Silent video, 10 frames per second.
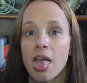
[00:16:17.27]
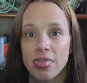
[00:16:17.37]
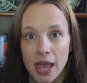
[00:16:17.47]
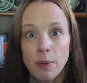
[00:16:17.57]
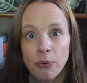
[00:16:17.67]

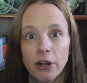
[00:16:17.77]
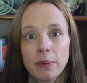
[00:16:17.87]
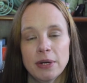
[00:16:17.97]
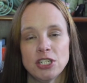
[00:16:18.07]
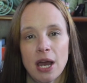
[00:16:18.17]
they pretty
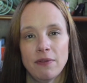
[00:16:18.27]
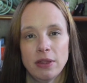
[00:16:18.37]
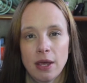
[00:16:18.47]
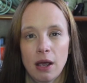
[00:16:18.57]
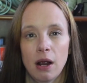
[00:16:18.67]
much have
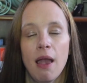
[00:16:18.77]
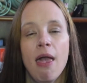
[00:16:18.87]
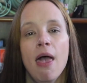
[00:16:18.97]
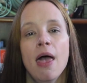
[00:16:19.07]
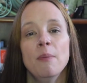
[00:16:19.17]
it there.
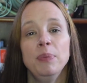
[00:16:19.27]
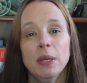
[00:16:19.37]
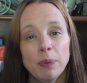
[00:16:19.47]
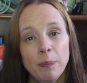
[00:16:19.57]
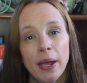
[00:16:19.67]

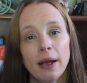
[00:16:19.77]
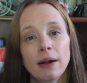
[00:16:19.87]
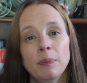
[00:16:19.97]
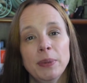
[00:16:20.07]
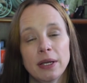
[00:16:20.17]
Be
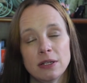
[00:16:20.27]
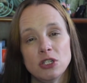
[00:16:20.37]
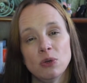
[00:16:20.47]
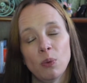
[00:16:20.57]
prepared, because